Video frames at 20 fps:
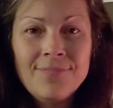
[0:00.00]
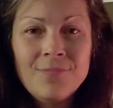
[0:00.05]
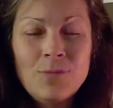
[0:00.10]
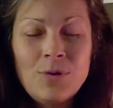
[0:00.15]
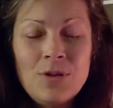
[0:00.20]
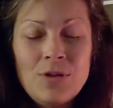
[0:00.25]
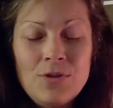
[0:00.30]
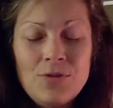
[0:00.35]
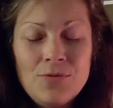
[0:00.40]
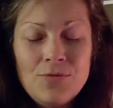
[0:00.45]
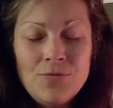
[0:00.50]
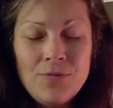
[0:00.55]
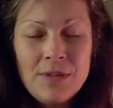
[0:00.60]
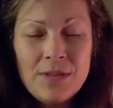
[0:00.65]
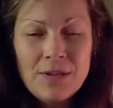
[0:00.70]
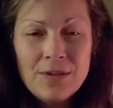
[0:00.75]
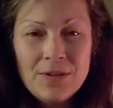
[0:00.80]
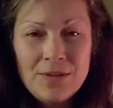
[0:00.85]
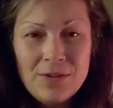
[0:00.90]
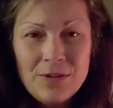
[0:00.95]
When you
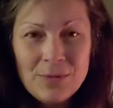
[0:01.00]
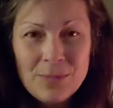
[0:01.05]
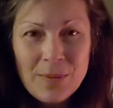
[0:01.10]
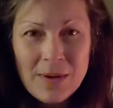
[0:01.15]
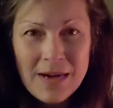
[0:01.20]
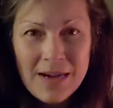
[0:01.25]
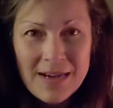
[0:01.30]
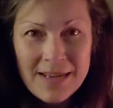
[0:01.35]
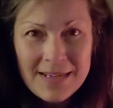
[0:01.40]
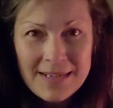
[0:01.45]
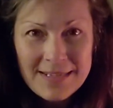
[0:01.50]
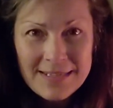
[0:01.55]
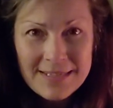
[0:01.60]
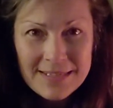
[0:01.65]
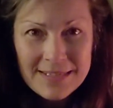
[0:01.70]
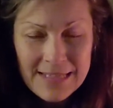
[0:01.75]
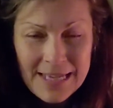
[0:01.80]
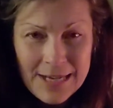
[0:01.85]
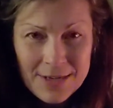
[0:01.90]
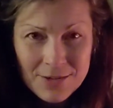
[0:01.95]
feel your body
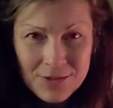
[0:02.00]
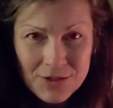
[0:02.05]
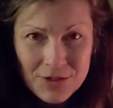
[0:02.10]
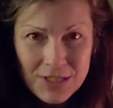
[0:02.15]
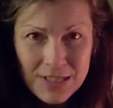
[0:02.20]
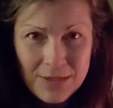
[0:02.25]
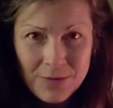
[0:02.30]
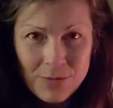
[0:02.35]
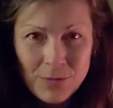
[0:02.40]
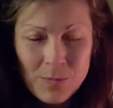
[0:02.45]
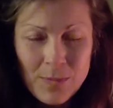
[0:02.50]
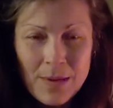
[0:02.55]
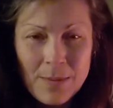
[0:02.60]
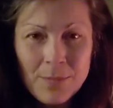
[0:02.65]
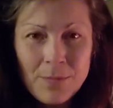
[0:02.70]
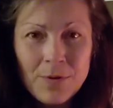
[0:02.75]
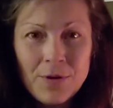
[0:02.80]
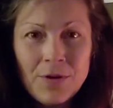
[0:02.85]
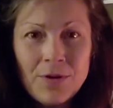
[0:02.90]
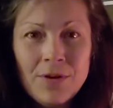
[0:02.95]
slouching,
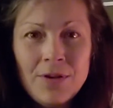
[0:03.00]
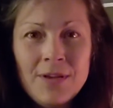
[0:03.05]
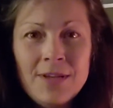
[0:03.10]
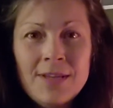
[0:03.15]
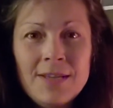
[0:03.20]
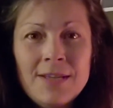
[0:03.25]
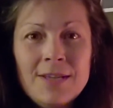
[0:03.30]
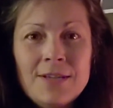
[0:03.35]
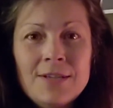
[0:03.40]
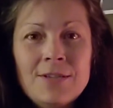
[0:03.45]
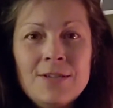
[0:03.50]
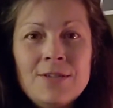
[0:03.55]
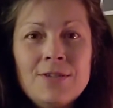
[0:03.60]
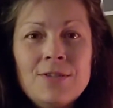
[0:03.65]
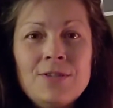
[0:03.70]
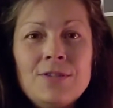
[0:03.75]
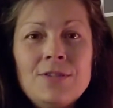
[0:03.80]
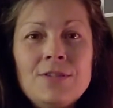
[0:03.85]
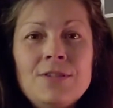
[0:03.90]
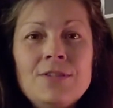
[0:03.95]
remember
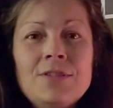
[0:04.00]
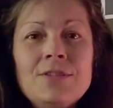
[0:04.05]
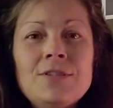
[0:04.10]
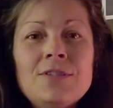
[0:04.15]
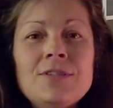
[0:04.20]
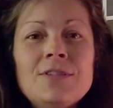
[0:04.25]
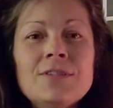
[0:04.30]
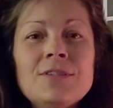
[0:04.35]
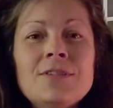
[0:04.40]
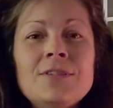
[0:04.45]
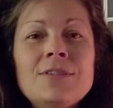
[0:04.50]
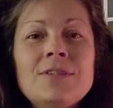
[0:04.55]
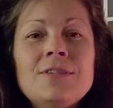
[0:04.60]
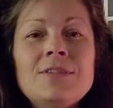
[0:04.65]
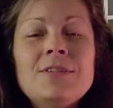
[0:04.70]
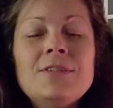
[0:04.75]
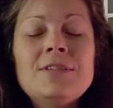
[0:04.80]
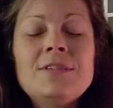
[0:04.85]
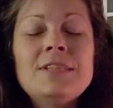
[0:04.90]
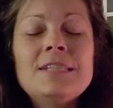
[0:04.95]
to
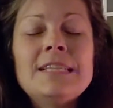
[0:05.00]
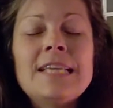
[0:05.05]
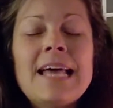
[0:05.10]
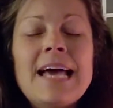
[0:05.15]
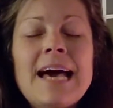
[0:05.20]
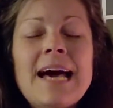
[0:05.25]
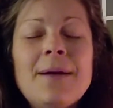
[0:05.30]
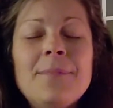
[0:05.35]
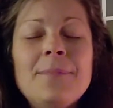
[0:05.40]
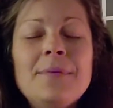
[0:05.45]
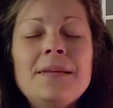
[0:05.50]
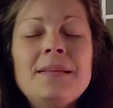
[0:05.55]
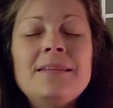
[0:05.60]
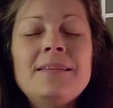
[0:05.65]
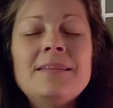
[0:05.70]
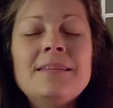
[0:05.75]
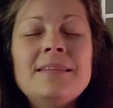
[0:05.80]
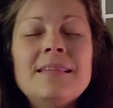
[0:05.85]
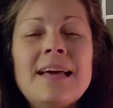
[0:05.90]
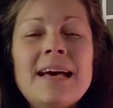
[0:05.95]
tap
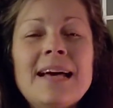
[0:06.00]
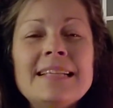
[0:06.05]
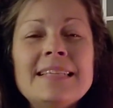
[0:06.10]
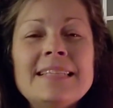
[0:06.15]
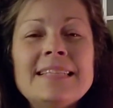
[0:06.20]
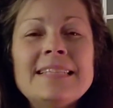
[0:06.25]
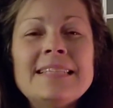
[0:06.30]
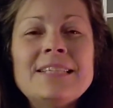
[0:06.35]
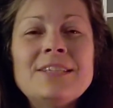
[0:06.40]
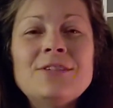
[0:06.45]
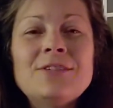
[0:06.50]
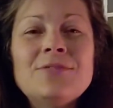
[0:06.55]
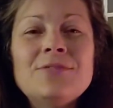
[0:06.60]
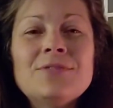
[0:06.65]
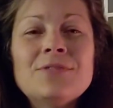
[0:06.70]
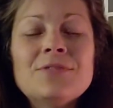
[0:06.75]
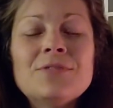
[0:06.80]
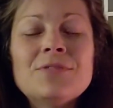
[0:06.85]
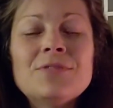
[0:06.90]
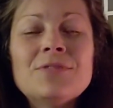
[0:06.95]
into that
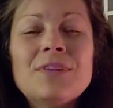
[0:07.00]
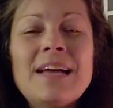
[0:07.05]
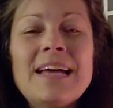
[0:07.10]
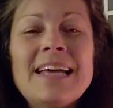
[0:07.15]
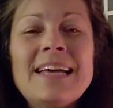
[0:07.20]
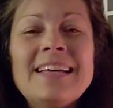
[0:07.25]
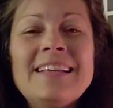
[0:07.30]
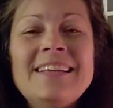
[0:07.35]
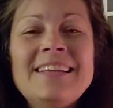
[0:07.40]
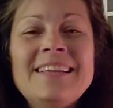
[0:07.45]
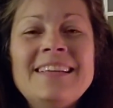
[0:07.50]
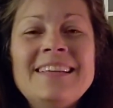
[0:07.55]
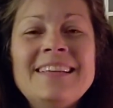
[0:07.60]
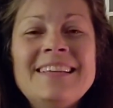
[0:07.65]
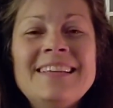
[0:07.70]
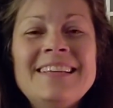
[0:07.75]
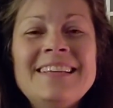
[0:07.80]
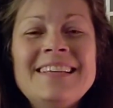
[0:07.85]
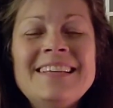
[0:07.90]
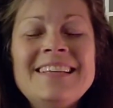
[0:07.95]
silver thread
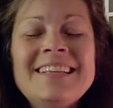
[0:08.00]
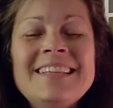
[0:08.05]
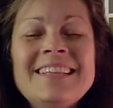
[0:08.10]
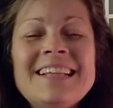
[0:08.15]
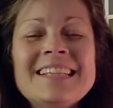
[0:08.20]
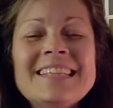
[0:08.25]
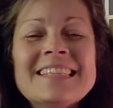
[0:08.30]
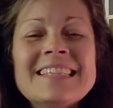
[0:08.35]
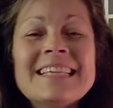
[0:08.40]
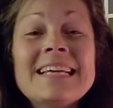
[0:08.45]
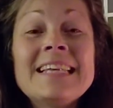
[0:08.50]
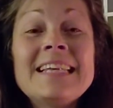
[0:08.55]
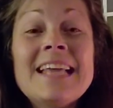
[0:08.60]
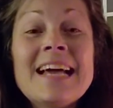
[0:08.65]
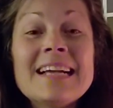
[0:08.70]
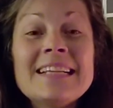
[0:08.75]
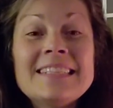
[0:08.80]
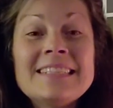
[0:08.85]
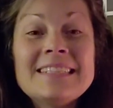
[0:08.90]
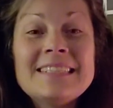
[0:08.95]
that's
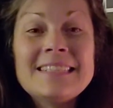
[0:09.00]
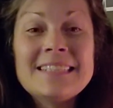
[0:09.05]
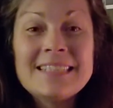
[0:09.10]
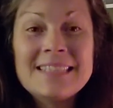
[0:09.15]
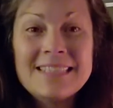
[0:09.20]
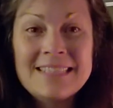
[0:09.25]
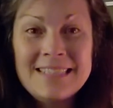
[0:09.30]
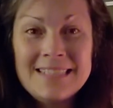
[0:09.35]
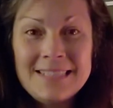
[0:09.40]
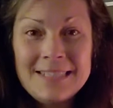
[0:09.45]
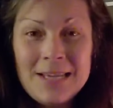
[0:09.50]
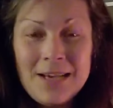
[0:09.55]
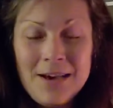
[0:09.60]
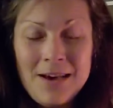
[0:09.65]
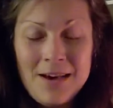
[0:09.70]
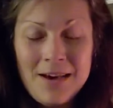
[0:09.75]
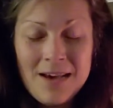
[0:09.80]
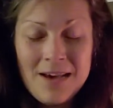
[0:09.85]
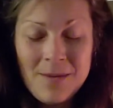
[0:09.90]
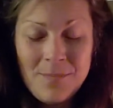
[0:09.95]
connected to the
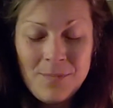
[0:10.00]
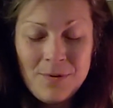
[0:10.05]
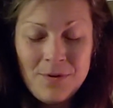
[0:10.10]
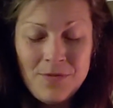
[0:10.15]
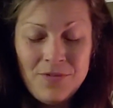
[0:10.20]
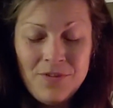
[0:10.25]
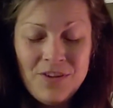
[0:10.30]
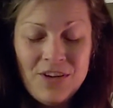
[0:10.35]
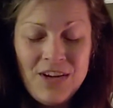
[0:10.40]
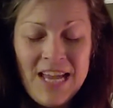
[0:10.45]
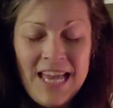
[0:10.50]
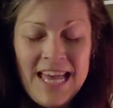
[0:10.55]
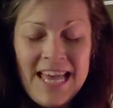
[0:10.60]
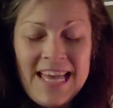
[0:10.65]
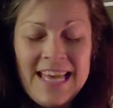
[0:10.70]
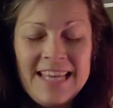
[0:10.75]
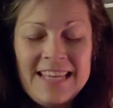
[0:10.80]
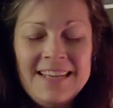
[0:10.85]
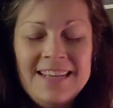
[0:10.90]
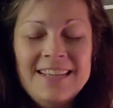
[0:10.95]
top of your
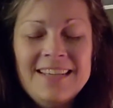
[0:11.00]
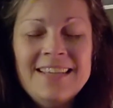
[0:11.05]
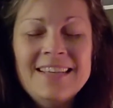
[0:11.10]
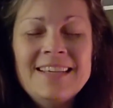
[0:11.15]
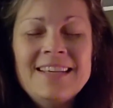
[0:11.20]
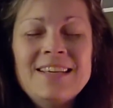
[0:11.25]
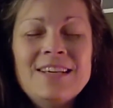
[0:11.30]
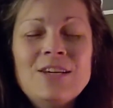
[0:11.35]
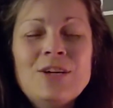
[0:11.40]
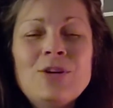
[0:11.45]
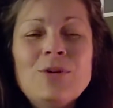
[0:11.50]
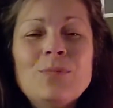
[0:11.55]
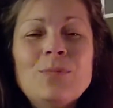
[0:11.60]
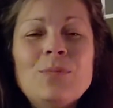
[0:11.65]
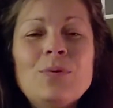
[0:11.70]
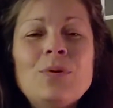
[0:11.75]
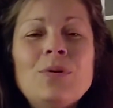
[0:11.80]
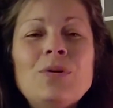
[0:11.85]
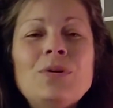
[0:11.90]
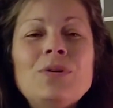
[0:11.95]
head,
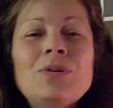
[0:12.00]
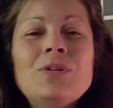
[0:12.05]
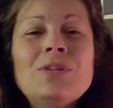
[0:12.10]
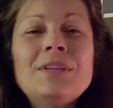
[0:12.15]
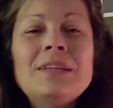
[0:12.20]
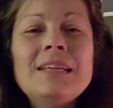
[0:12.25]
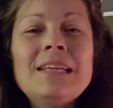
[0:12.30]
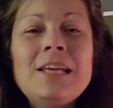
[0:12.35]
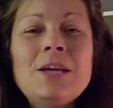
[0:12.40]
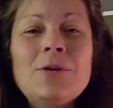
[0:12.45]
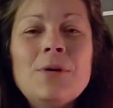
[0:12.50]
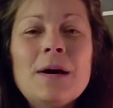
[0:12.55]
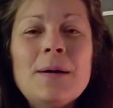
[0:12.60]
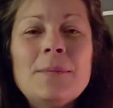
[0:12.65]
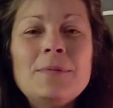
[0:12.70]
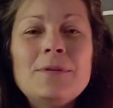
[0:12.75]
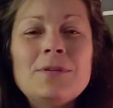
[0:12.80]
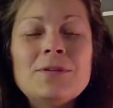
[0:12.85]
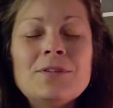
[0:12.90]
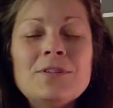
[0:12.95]
pulling you
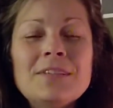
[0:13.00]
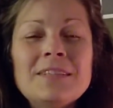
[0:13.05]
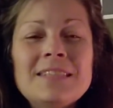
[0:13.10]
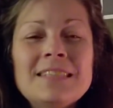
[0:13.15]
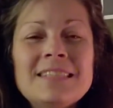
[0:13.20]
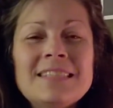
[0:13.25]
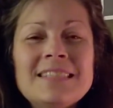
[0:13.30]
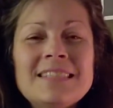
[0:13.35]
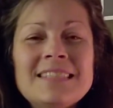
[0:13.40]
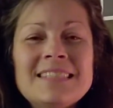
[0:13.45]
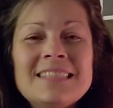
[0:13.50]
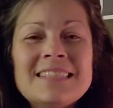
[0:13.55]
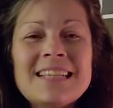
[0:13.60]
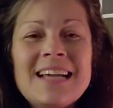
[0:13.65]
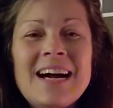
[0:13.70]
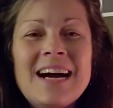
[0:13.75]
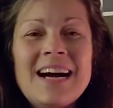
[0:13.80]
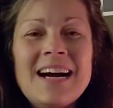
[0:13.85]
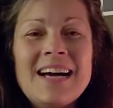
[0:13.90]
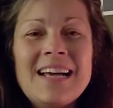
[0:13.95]
up towards the
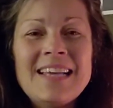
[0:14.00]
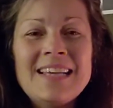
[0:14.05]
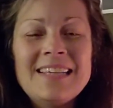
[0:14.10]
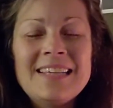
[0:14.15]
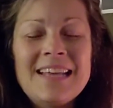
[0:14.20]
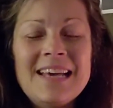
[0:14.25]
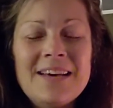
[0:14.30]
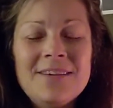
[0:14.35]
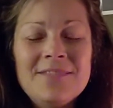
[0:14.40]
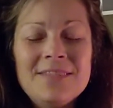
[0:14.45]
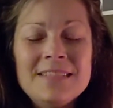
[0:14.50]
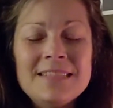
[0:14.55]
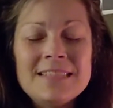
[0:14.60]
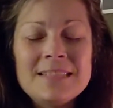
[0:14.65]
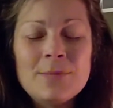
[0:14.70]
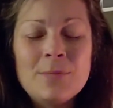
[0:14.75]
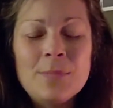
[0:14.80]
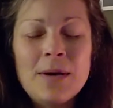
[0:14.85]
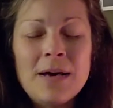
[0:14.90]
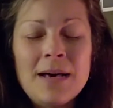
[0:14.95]
sky and heavens
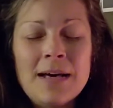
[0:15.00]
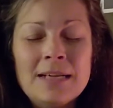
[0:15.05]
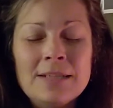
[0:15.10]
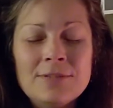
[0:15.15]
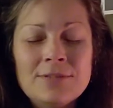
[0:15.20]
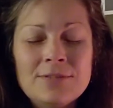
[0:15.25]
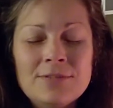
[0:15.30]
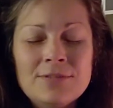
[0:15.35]
above.